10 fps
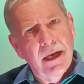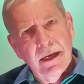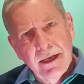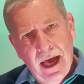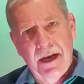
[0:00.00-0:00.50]

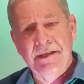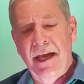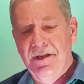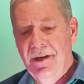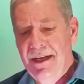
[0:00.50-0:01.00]
Now, how does
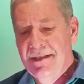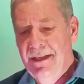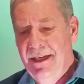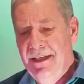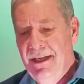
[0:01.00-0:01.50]
that
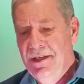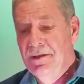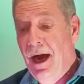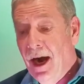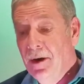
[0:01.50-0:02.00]
translate into
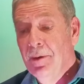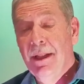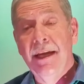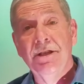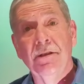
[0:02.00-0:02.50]
our
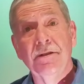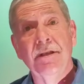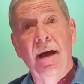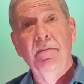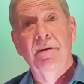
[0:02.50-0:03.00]
relational
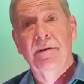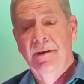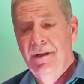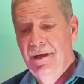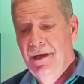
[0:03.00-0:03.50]
stuff
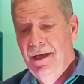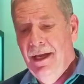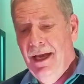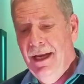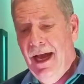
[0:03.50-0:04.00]

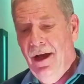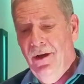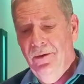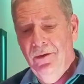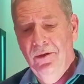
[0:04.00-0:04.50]
and
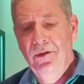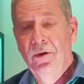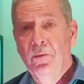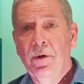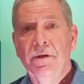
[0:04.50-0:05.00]
how the
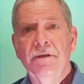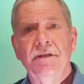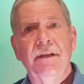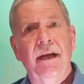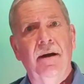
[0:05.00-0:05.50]
words
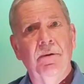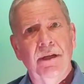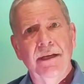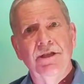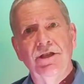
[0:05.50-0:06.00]
in our
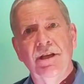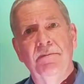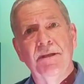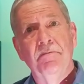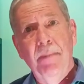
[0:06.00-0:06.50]

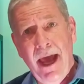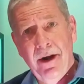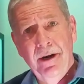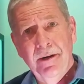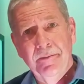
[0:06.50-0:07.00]
relationships
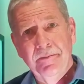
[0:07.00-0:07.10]
matter?